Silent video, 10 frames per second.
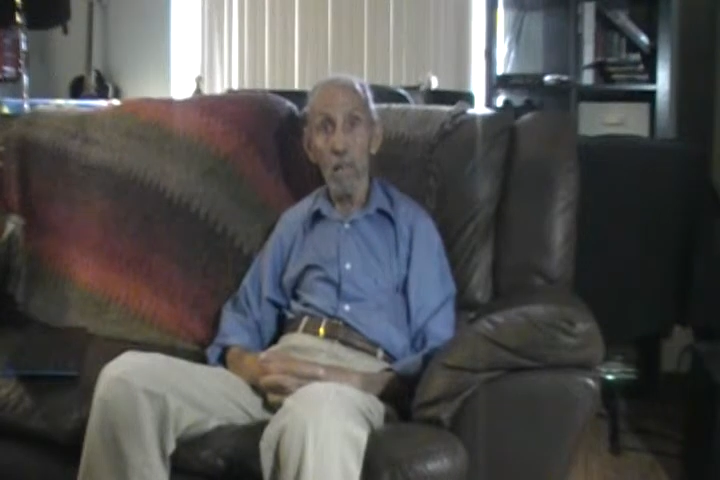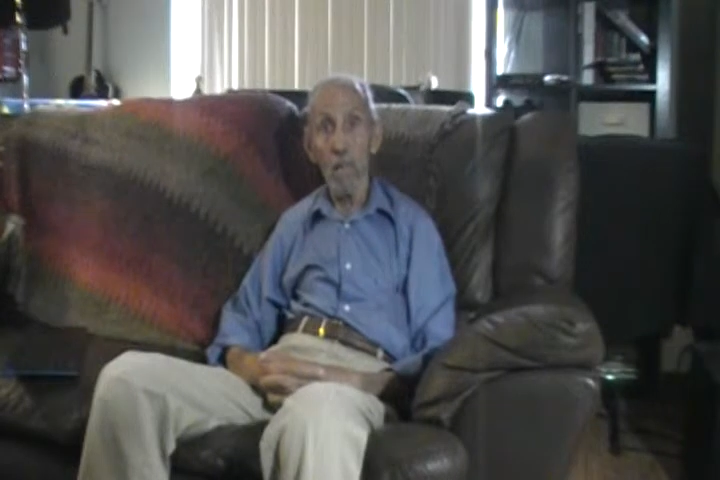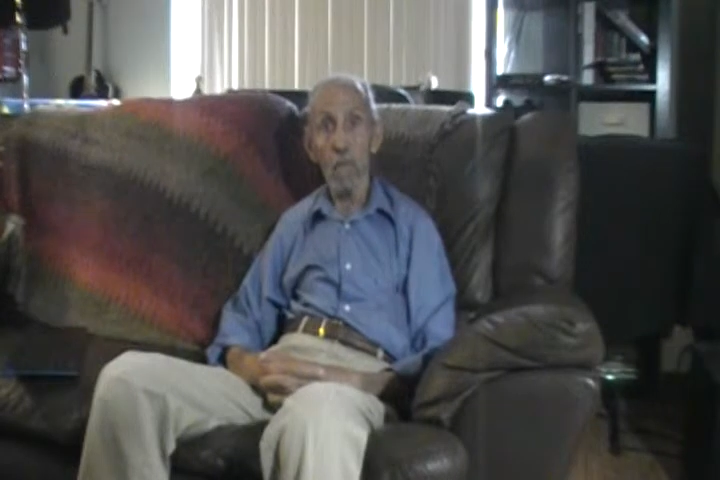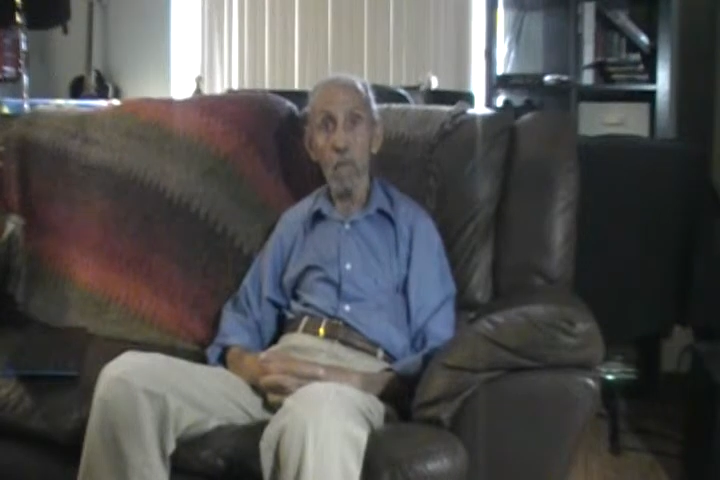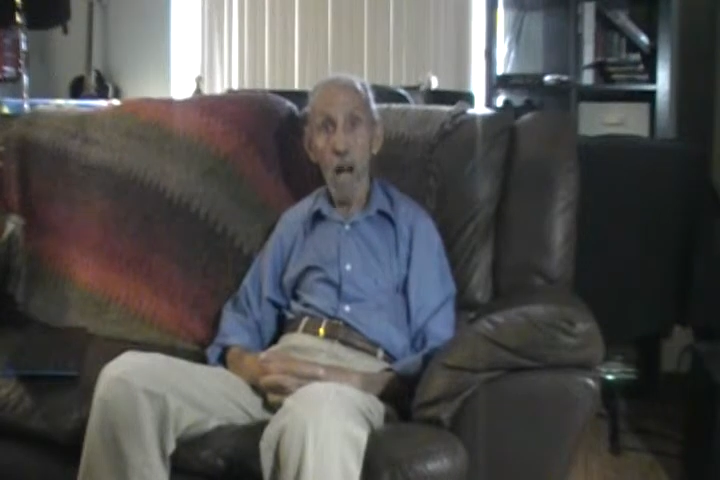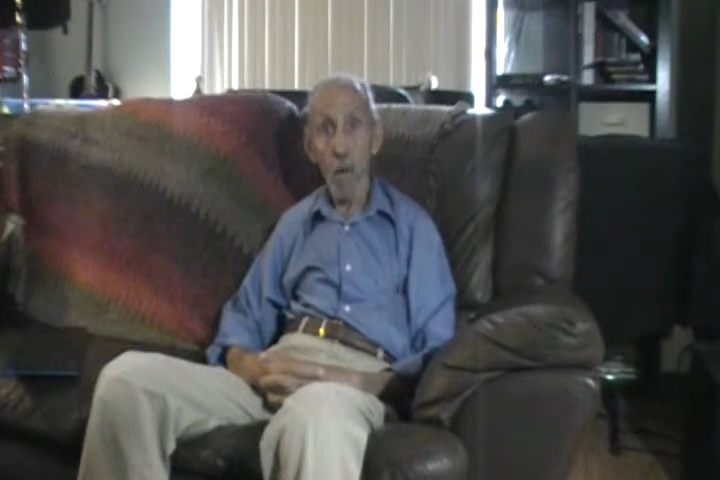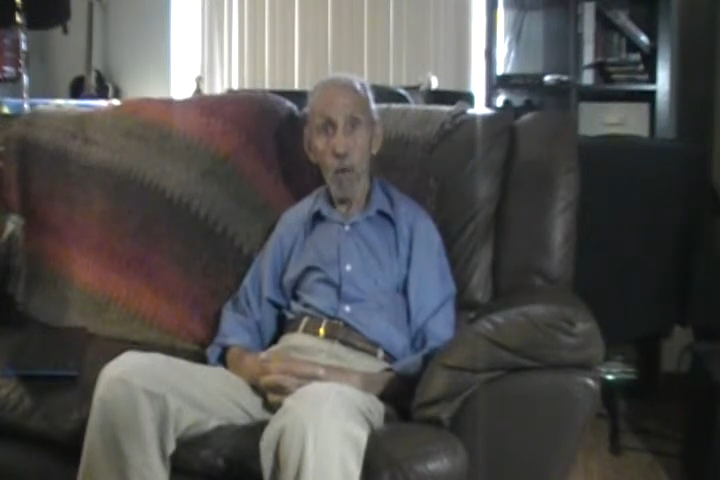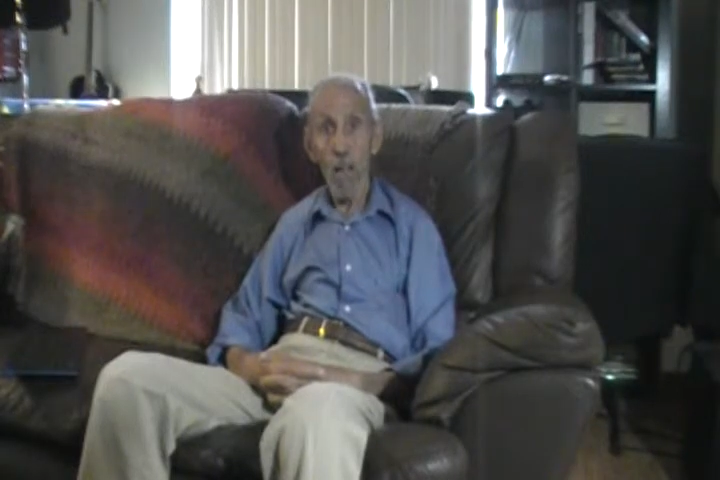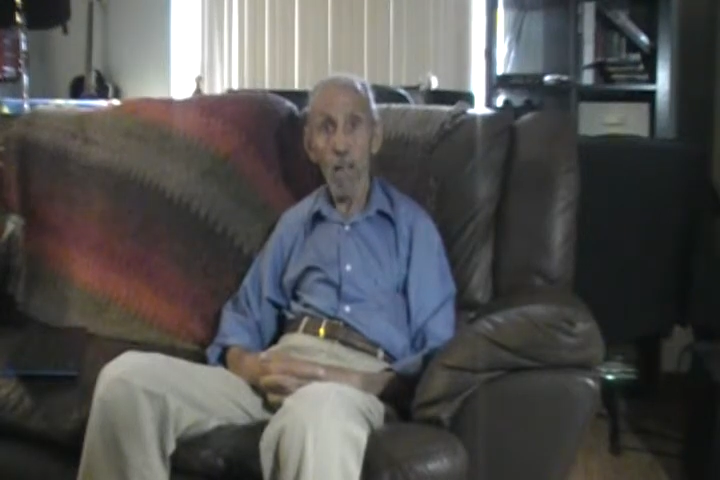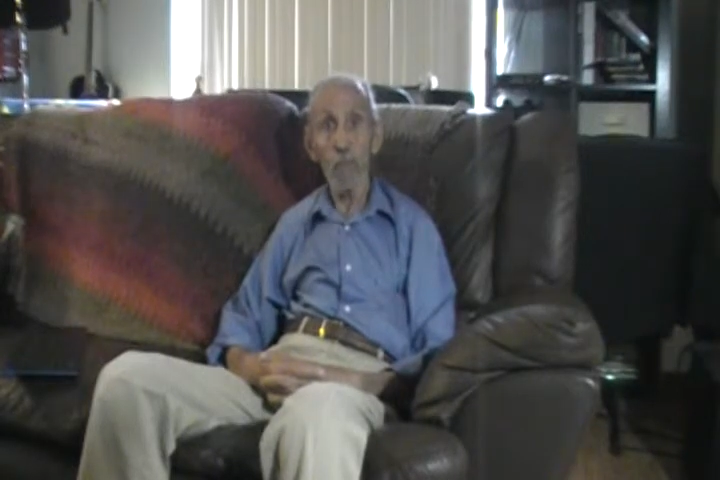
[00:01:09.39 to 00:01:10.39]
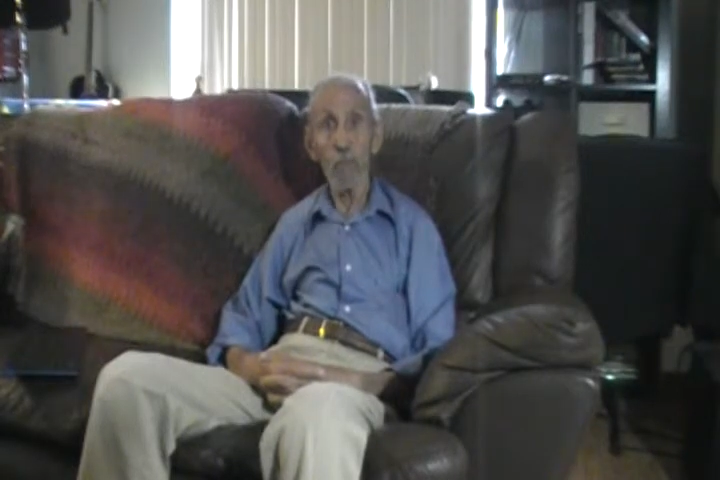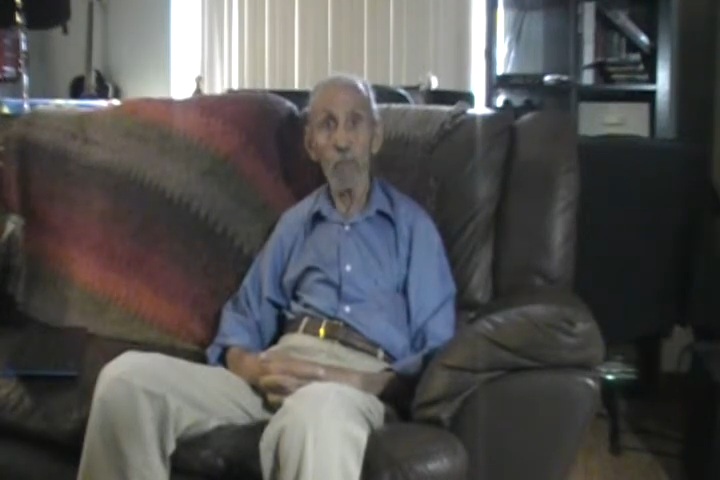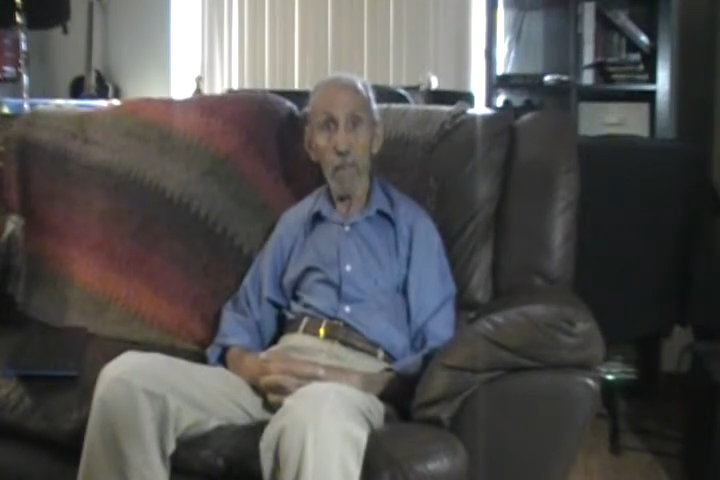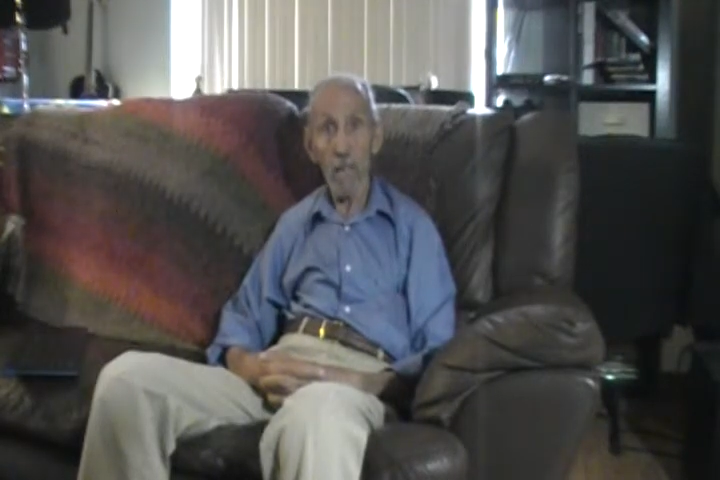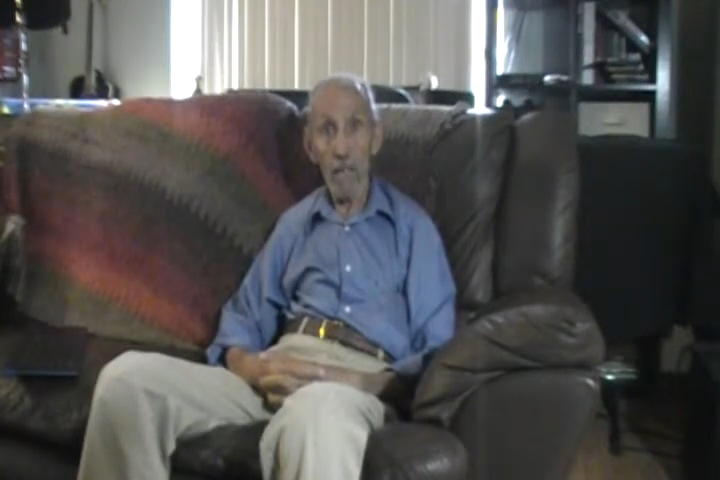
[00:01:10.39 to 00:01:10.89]
In my way of
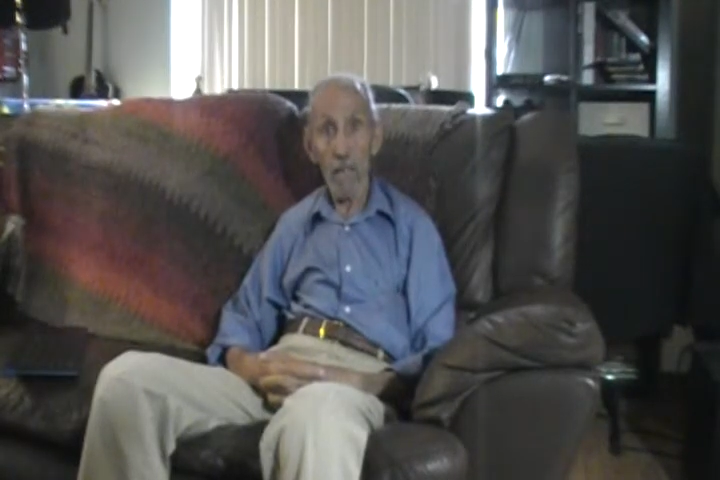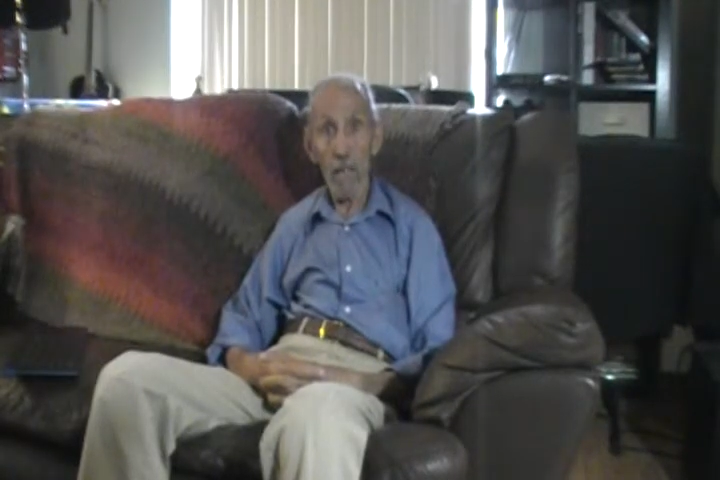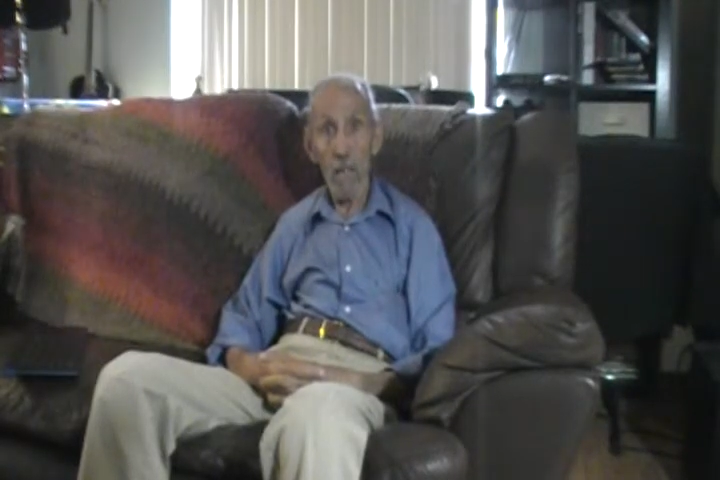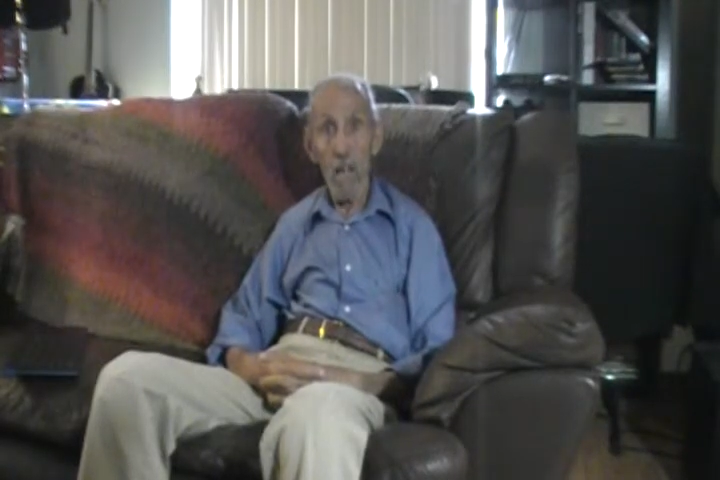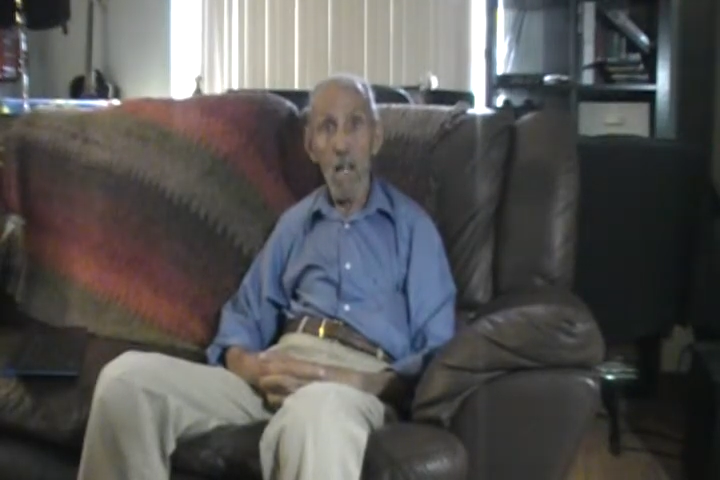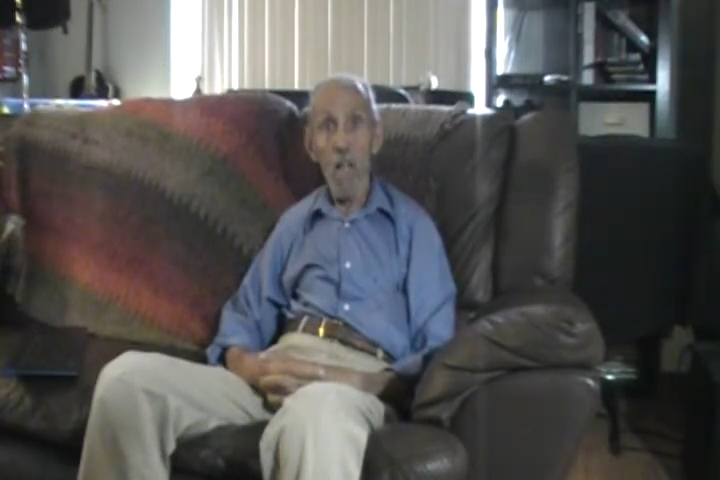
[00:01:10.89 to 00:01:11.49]
being,